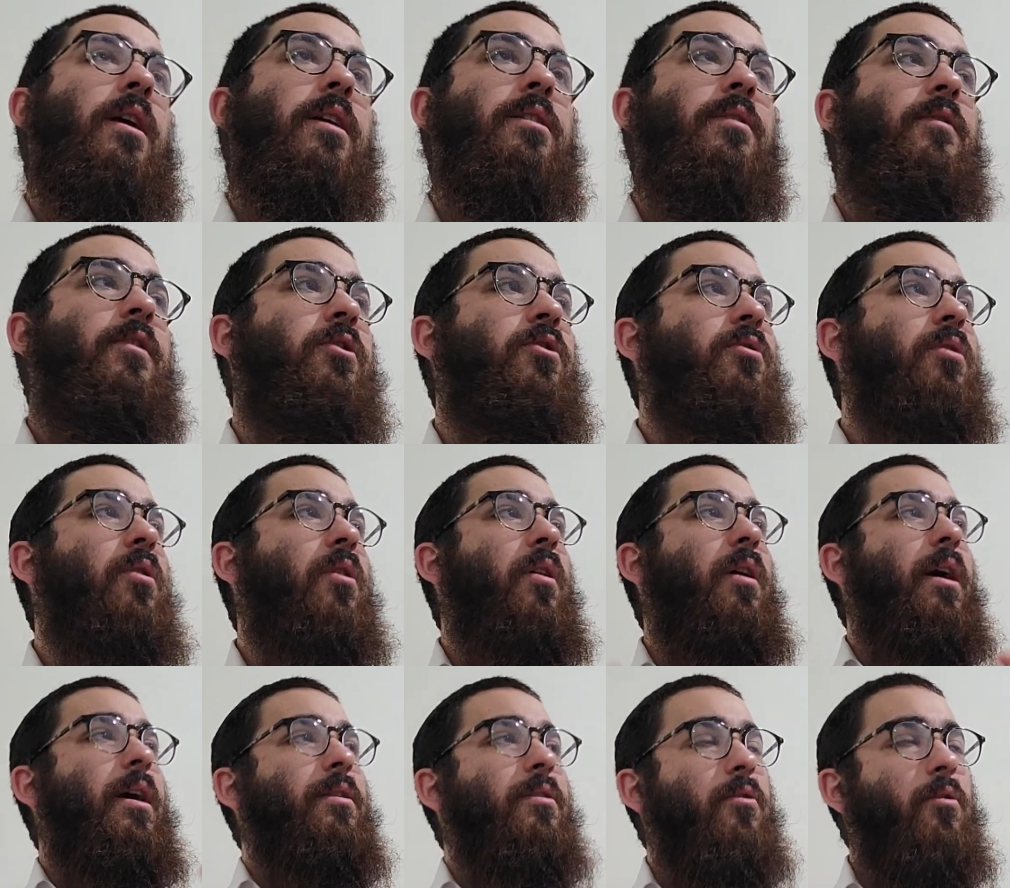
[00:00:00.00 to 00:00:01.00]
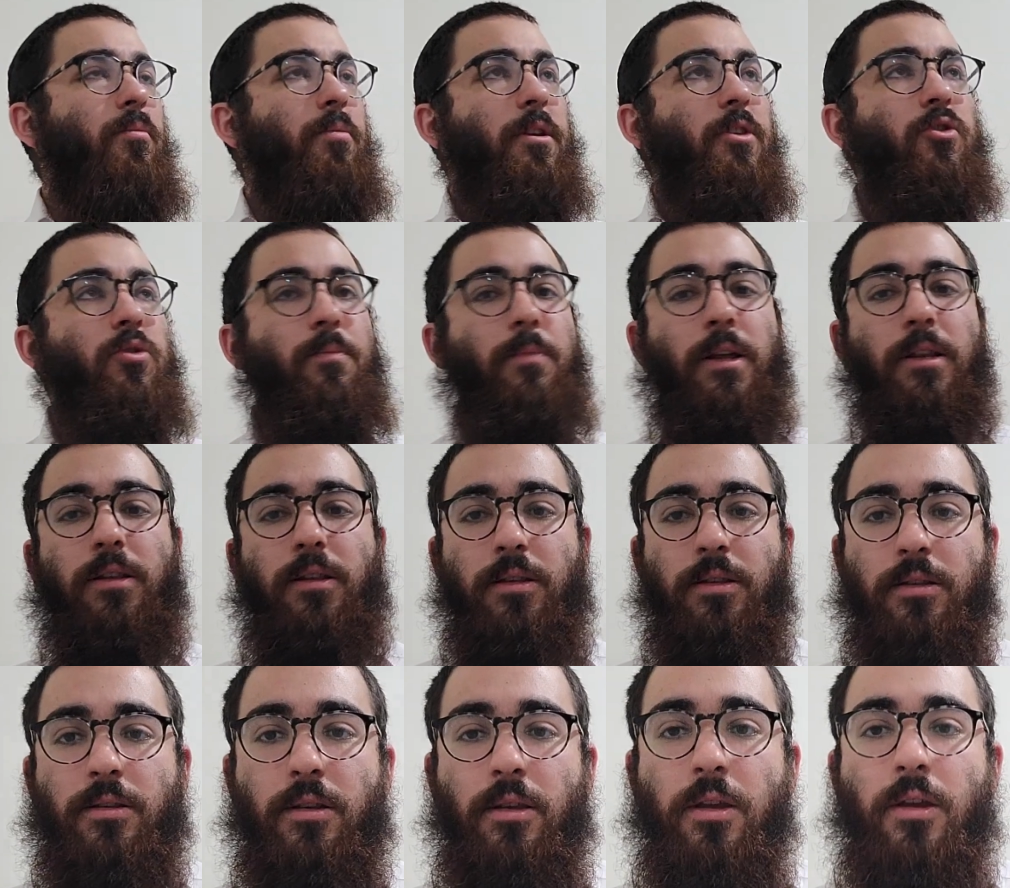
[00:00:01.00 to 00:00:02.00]
the land of Israel, and there will be
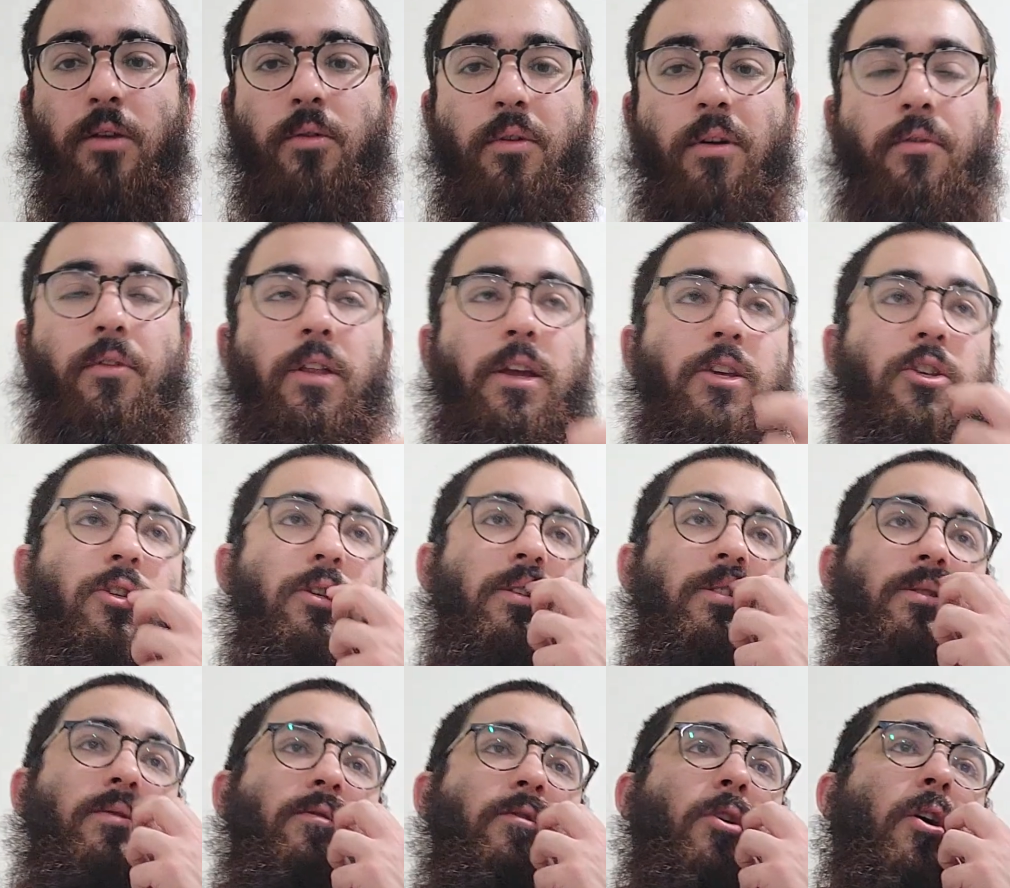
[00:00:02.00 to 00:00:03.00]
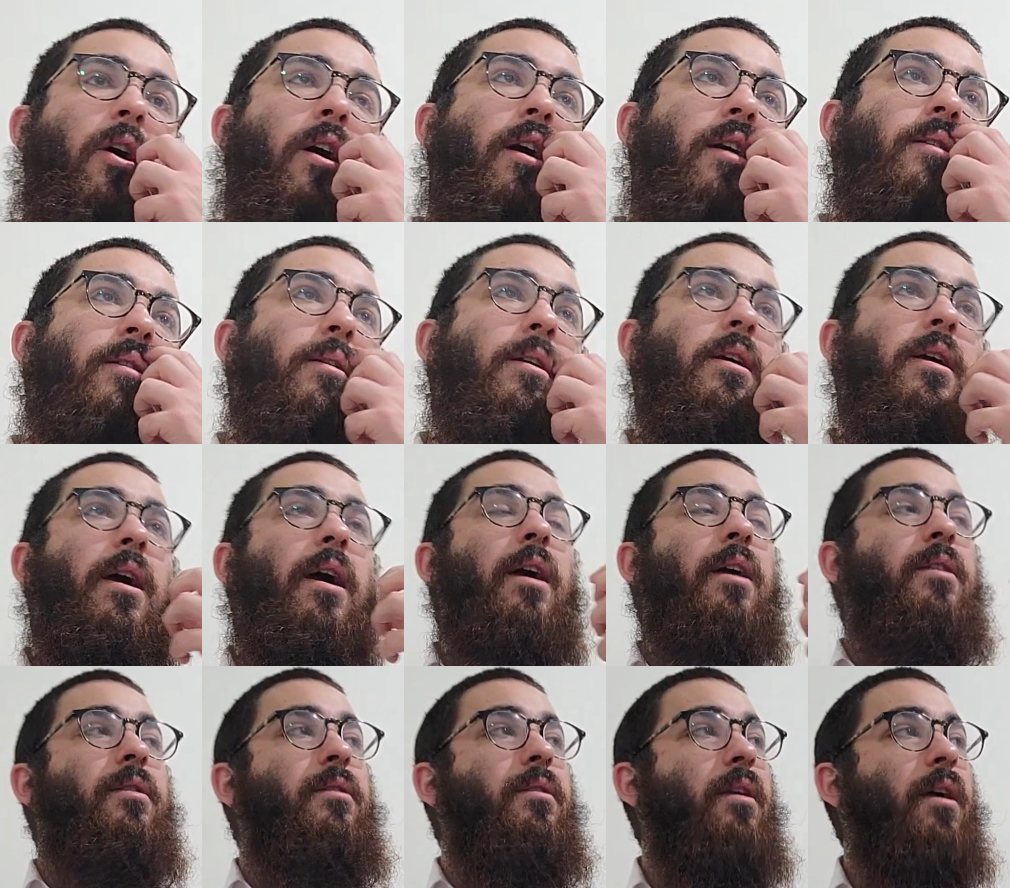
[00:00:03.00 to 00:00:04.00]
tremendous revelations of God,
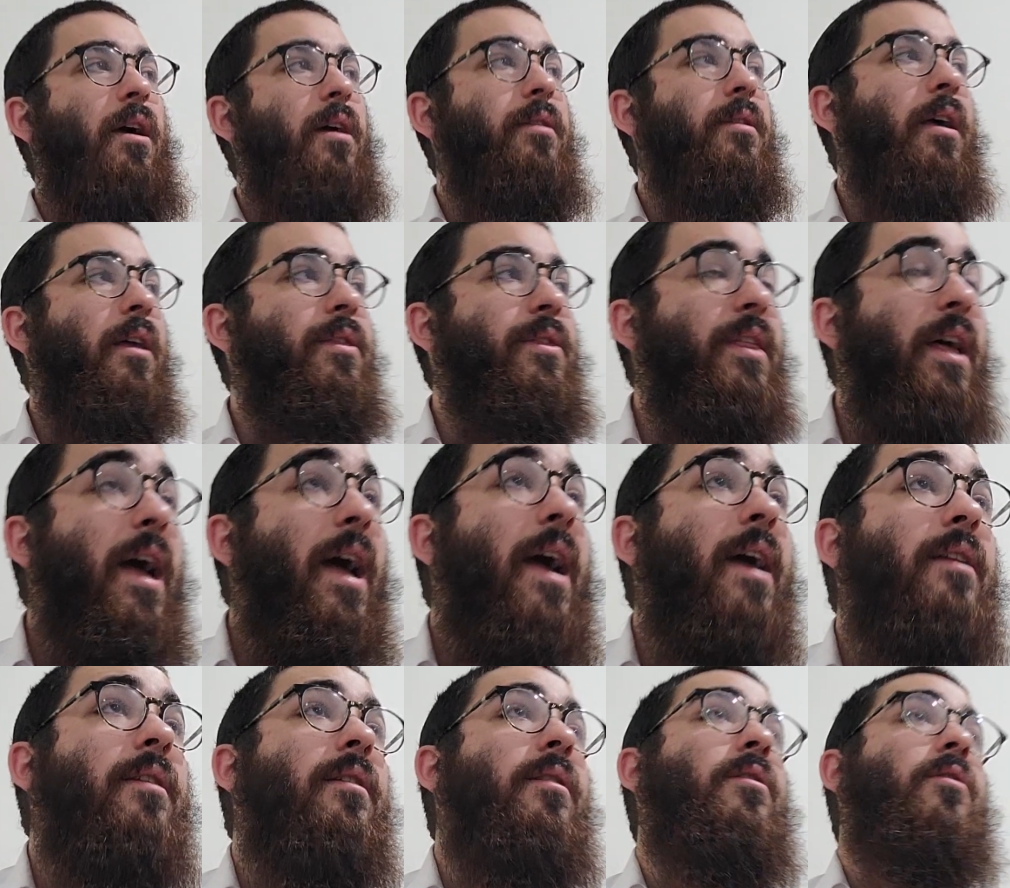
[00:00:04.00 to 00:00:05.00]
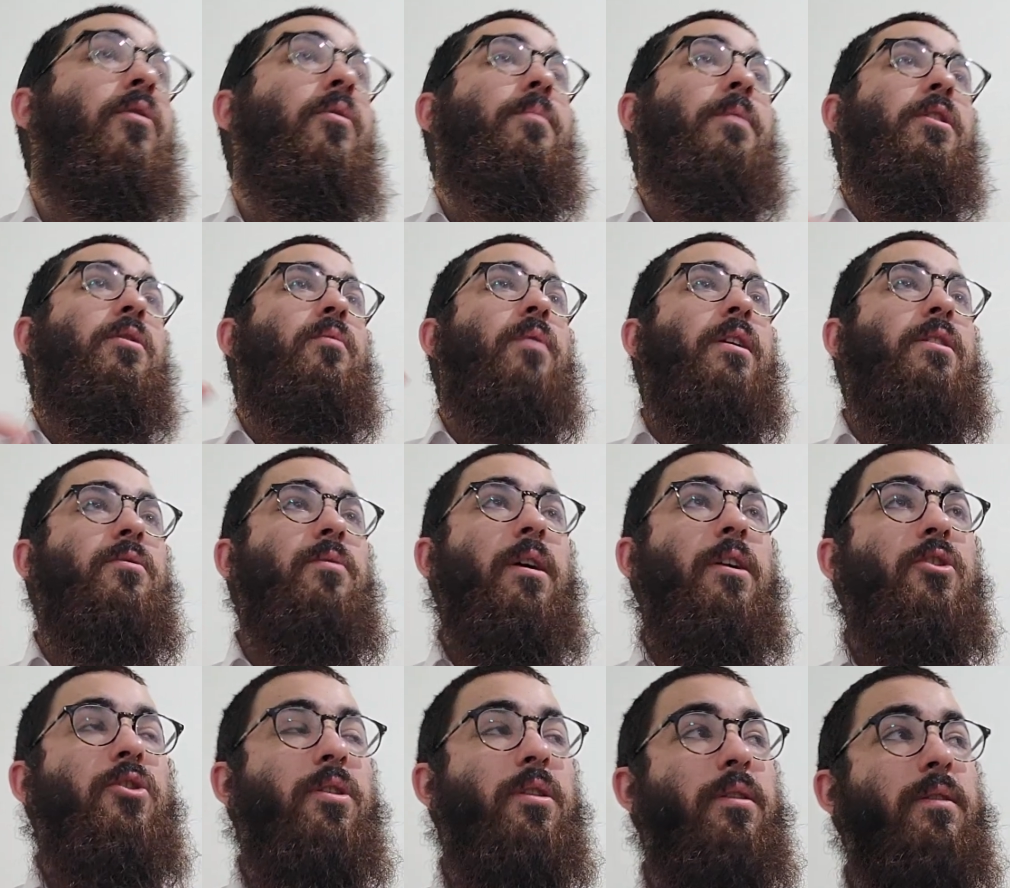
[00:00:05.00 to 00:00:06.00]
and, and, and then there will be the
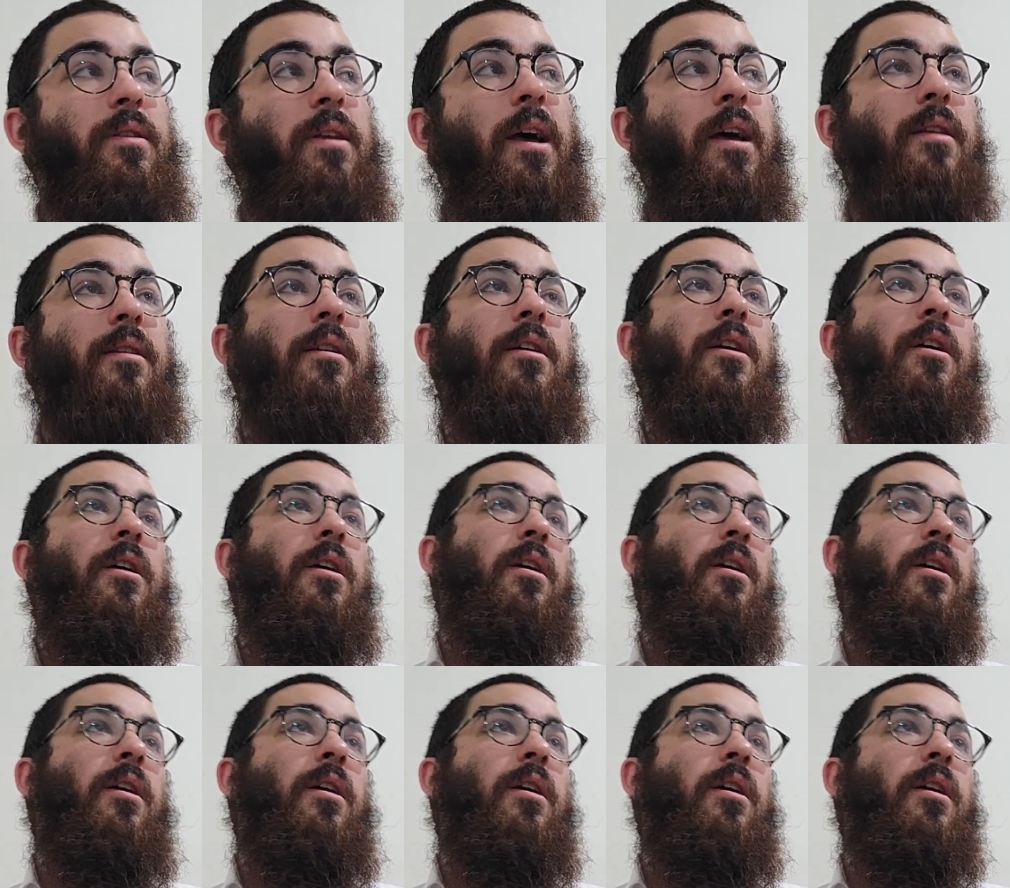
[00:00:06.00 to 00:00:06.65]
resurrection of the dead,